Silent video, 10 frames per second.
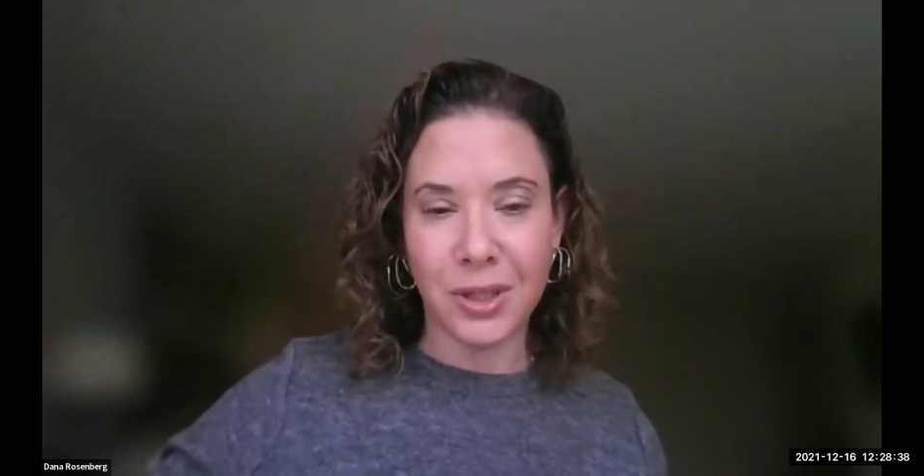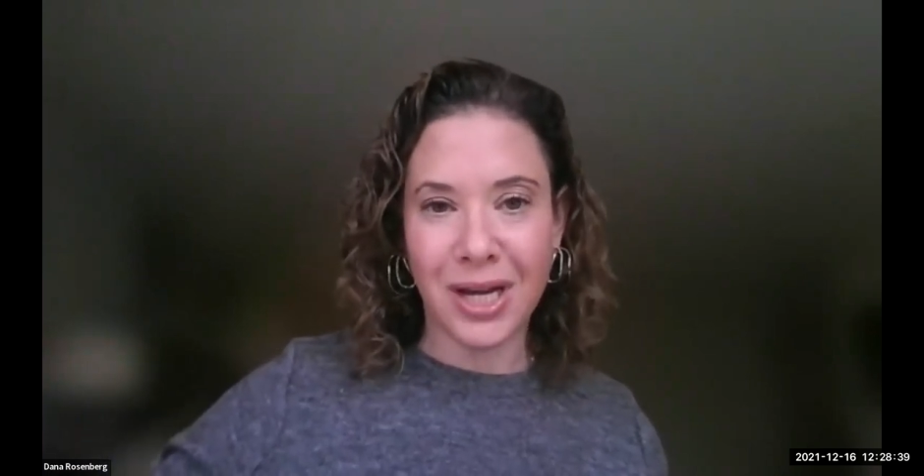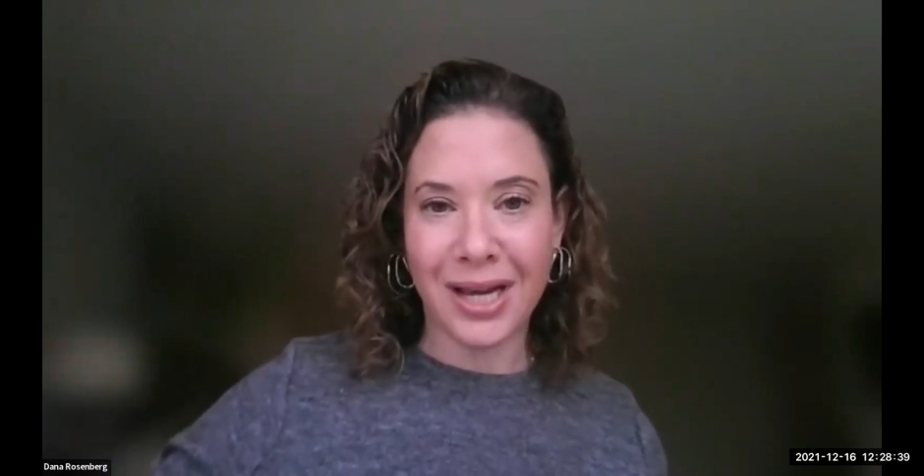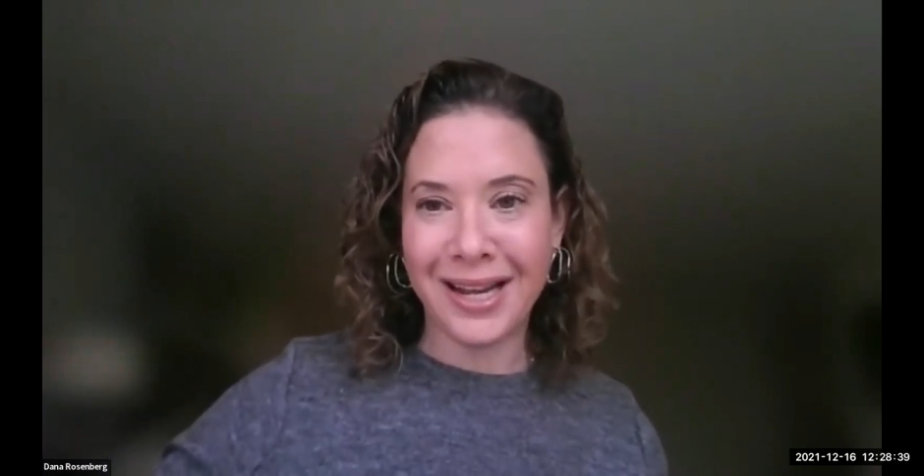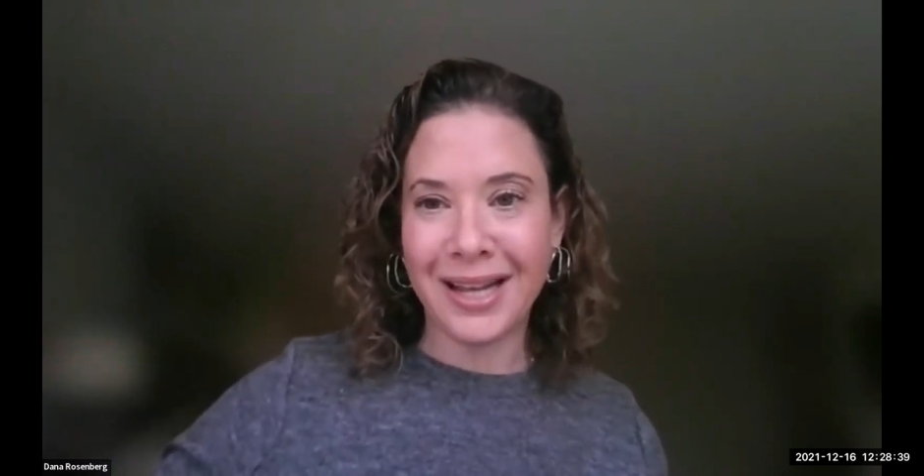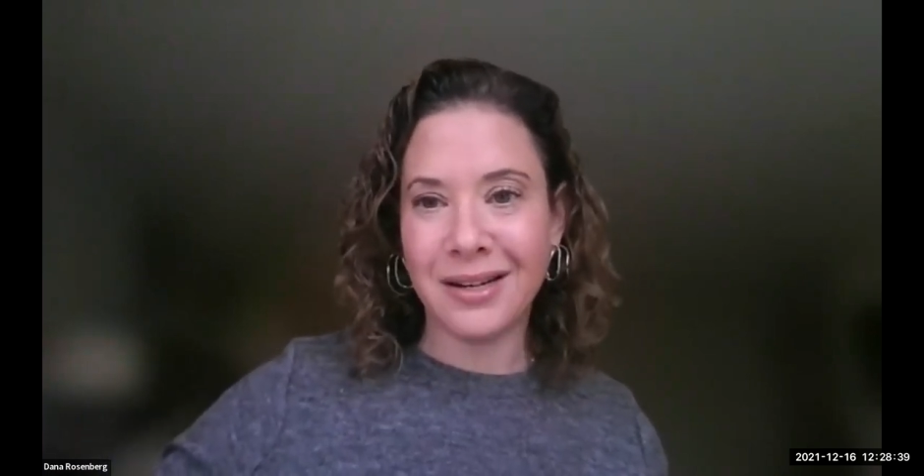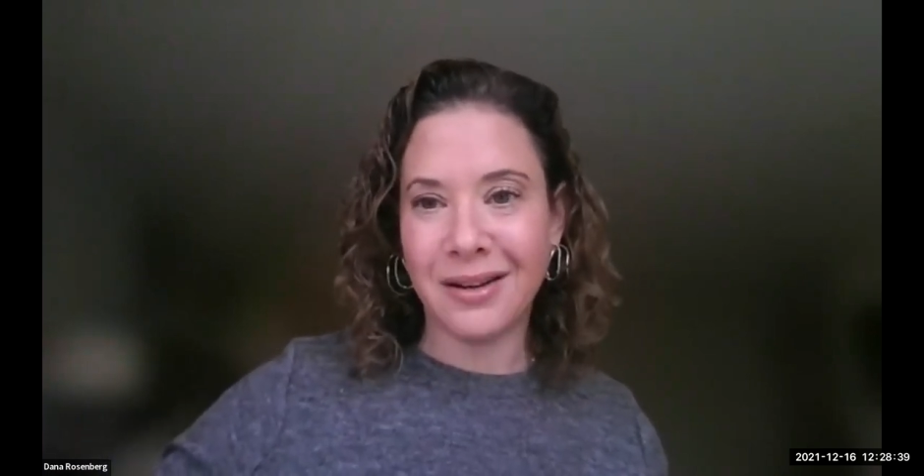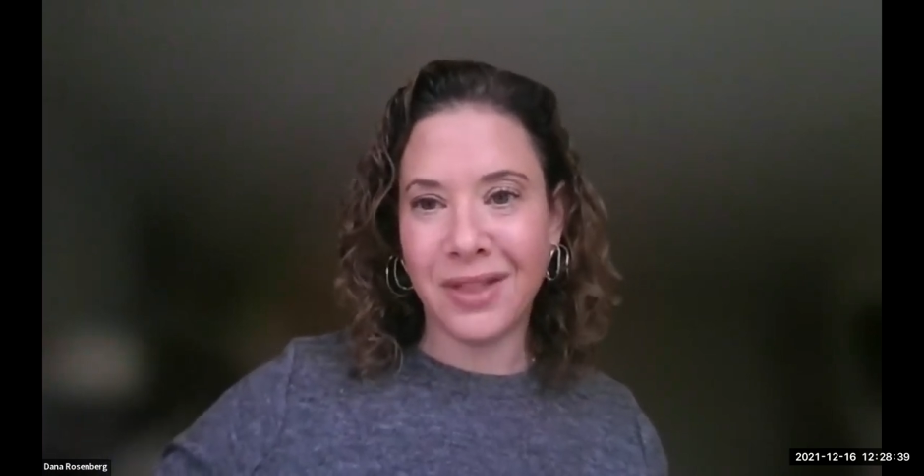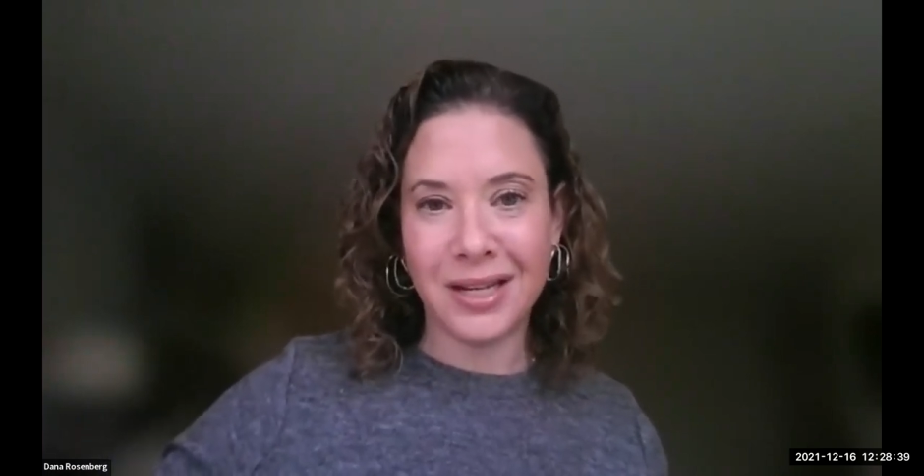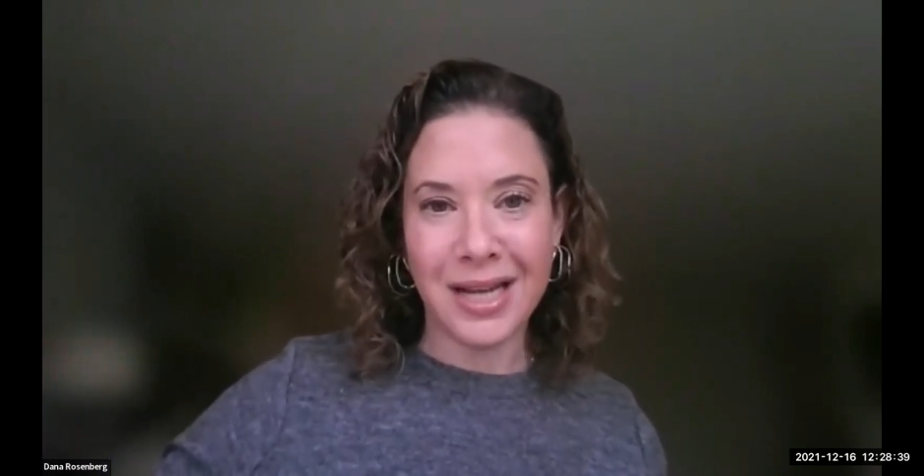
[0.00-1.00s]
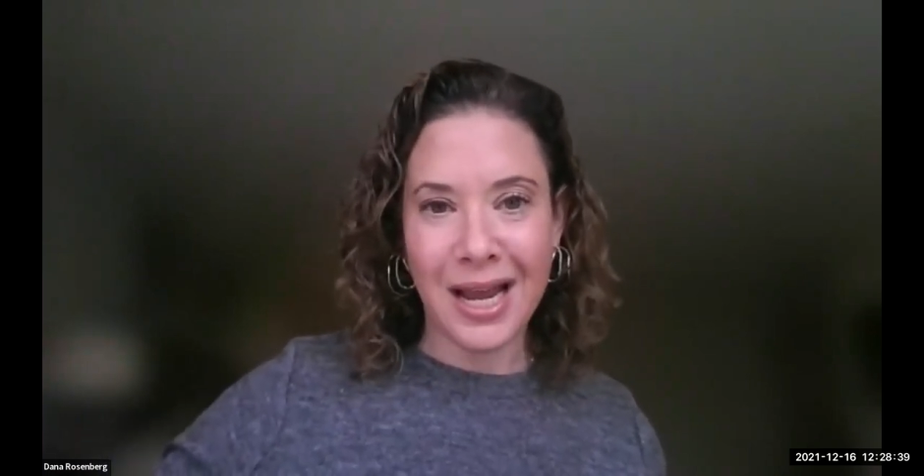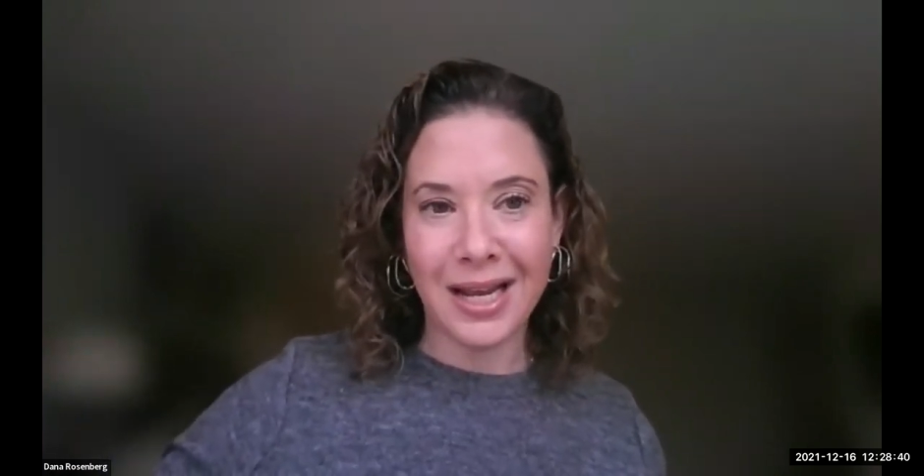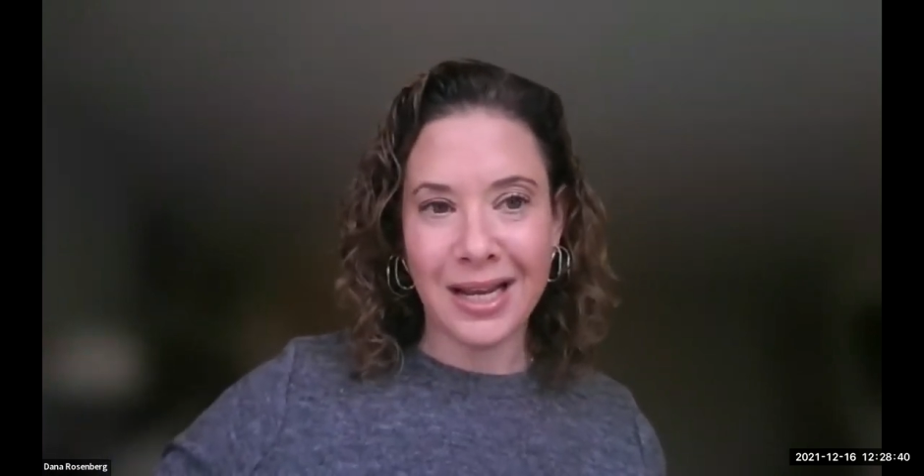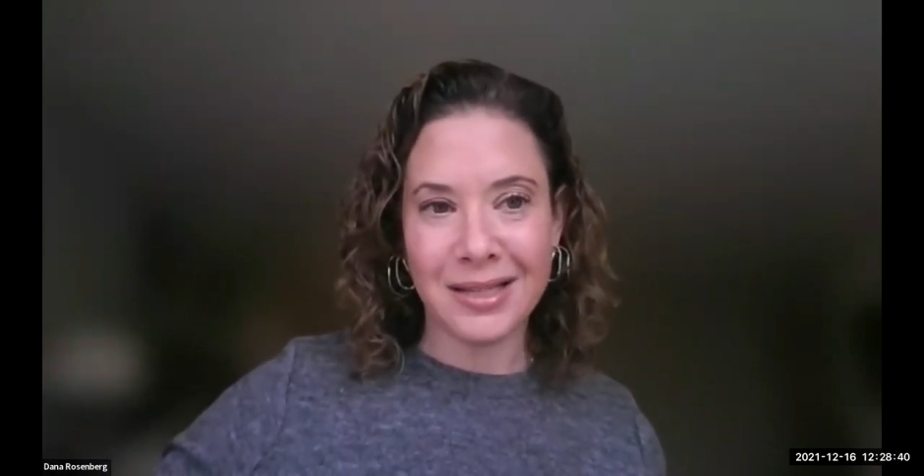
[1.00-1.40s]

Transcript: which at the end of the day